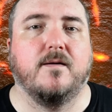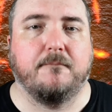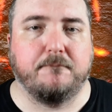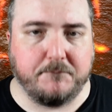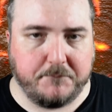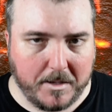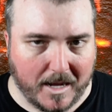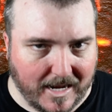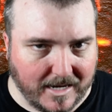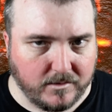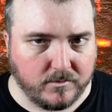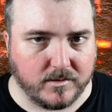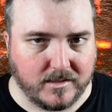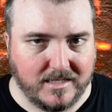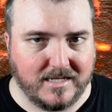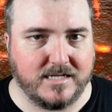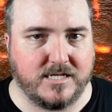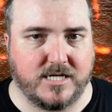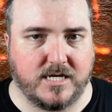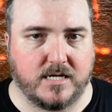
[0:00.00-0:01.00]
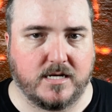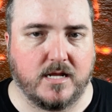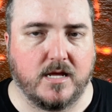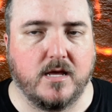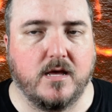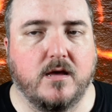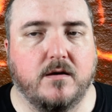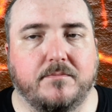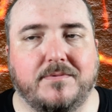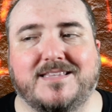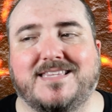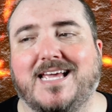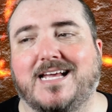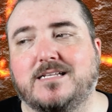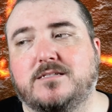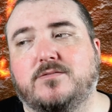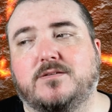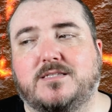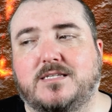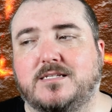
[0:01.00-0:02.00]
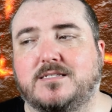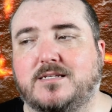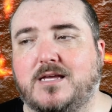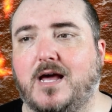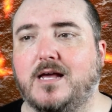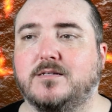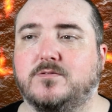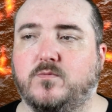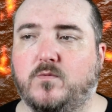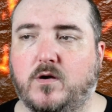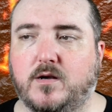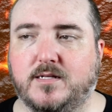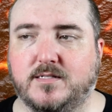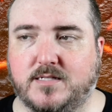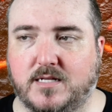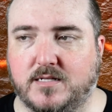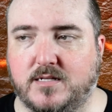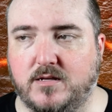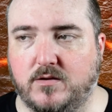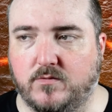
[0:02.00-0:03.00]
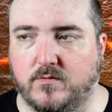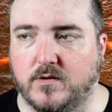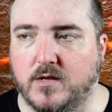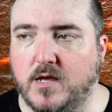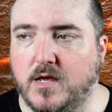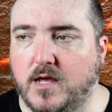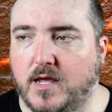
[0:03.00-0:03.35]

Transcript: by religion. But that's what this guy's wanting to do.